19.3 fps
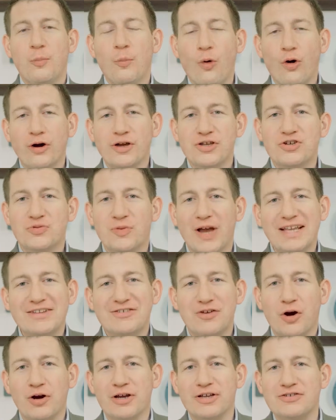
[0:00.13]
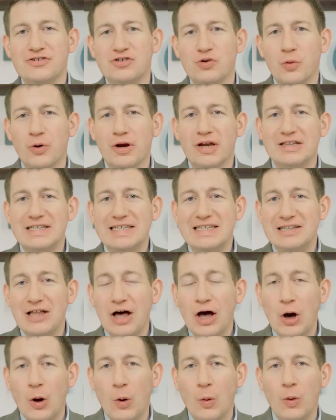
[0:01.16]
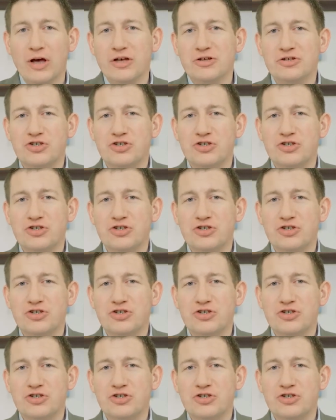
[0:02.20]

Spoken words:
Mortgage rates are historically low.